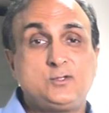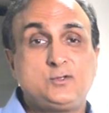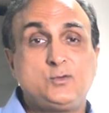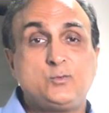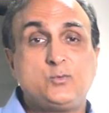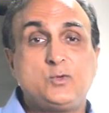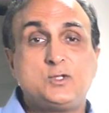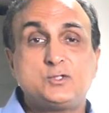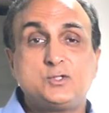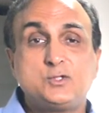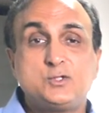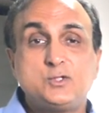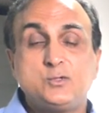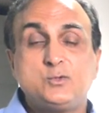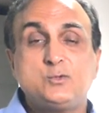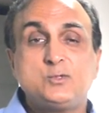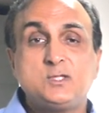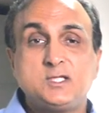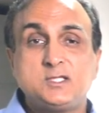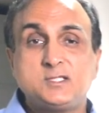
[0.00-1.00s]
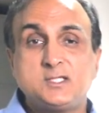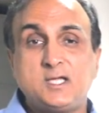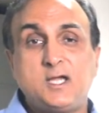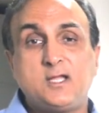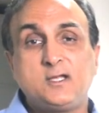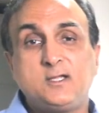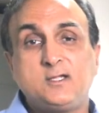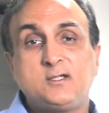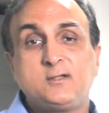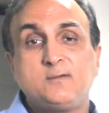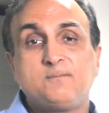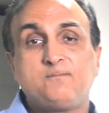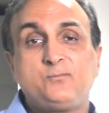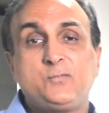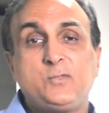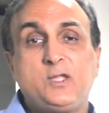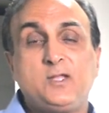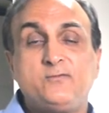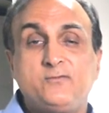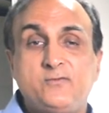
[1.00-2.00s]
So when you're using data
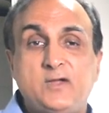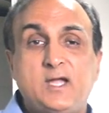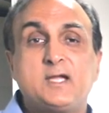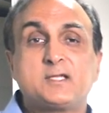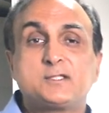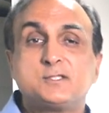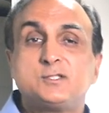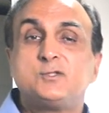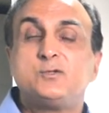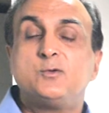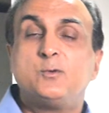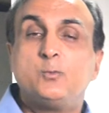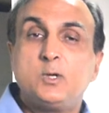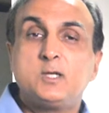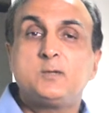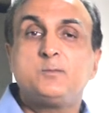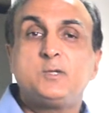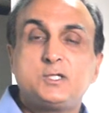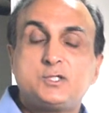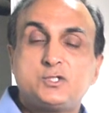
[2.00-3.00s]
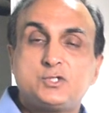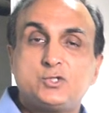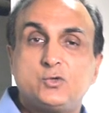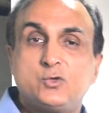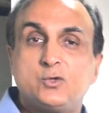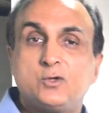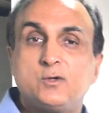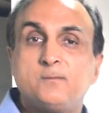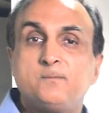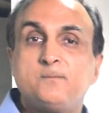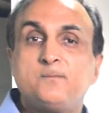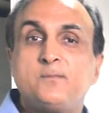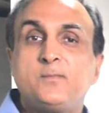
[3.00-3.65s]
and facts, you want to make sure